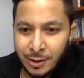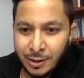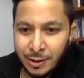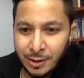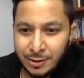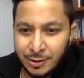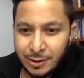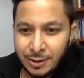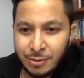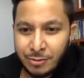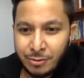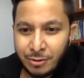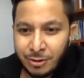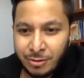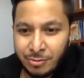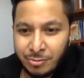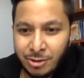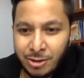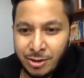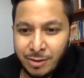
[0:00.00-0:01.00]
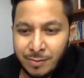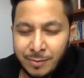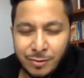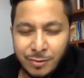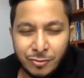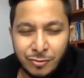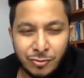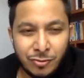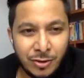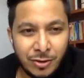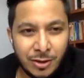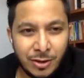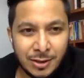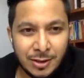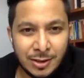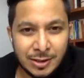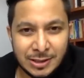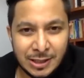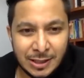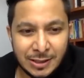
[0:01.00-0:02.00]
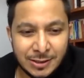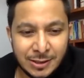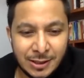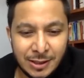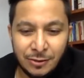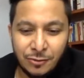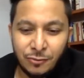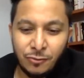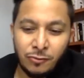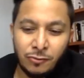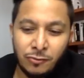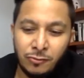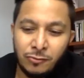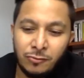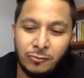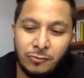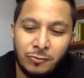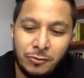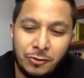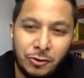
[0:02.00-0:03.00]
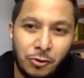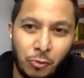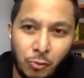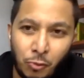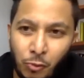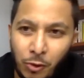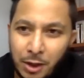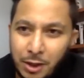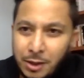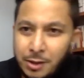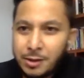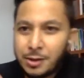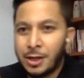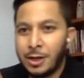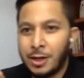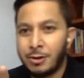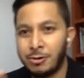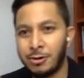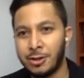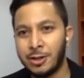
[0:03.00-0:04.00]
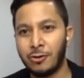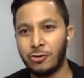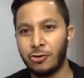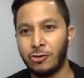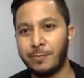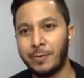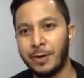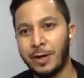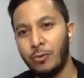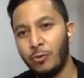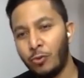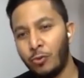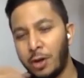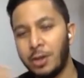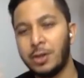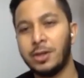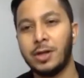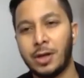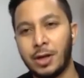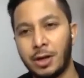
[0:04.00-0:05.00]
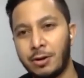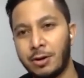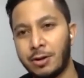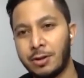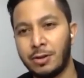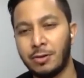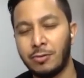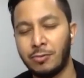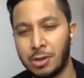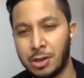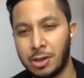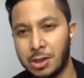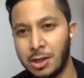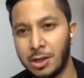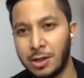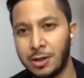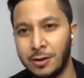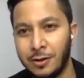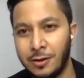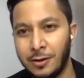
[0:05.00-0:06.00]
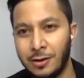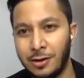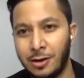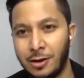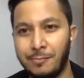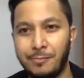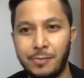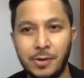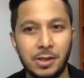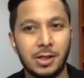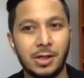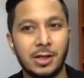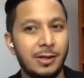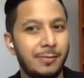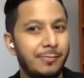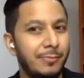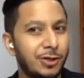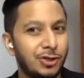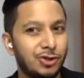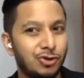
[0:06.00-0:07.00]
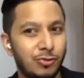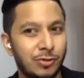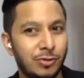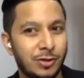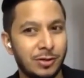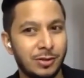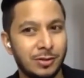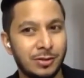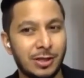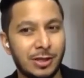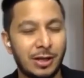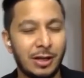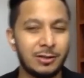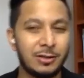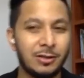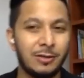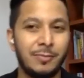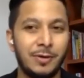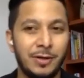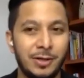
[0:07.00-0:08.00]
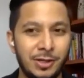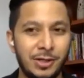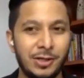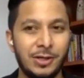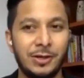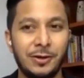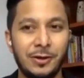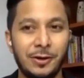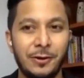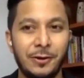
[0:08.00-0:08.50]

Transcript: The criteria number 3 understands that you know what is the area that you're buying, what is the characteristic, and basically make sure that ultimately